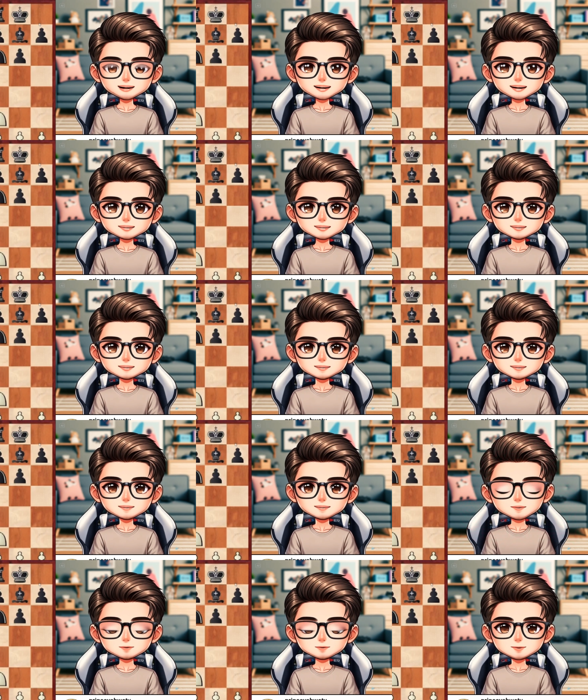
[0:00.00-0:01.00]
and
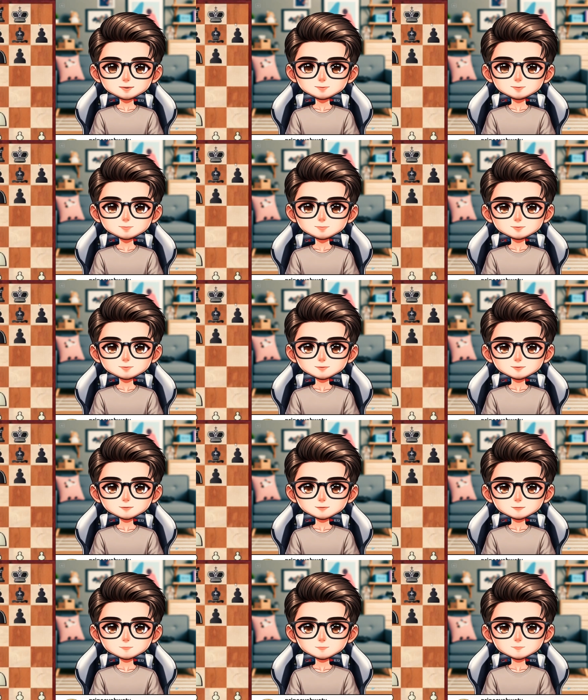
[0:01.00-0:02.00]
black's main response is
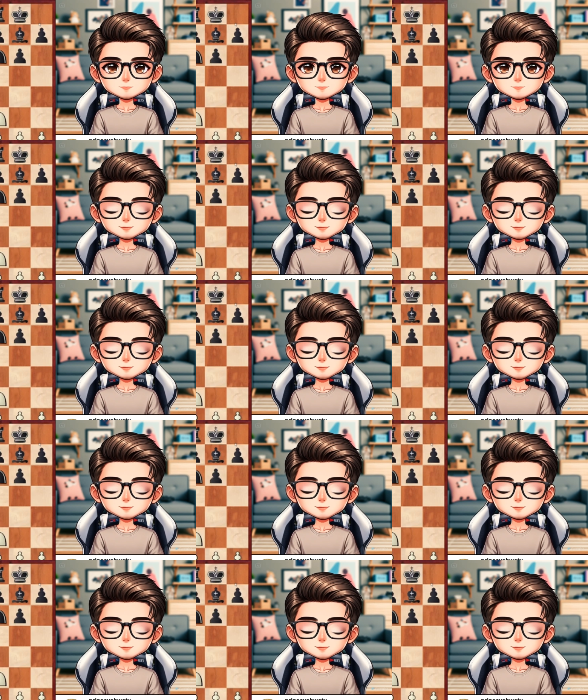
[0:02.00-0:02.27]
d5,